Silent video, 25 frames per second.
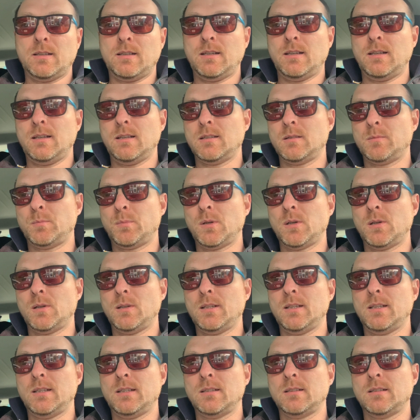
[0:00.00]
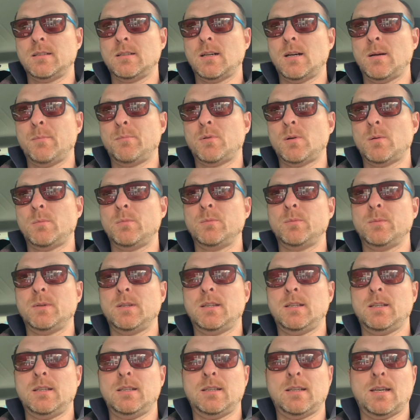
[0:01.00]
it is purely a problem
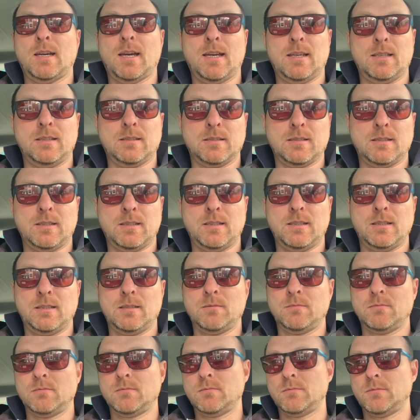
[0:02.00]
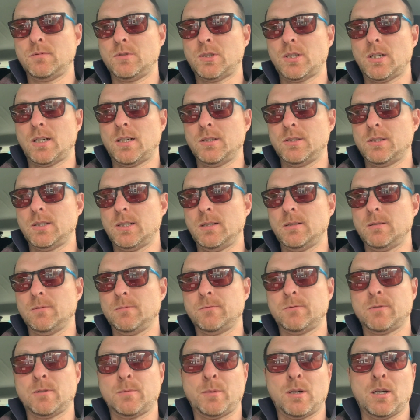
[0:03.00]
with the AC charging
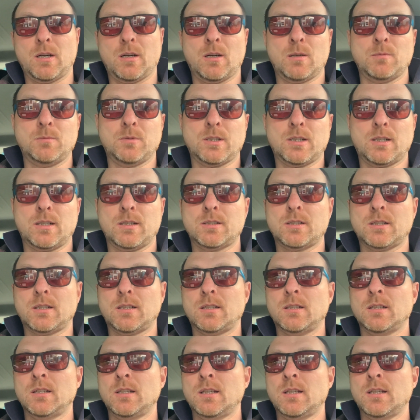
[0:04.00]
from our home charger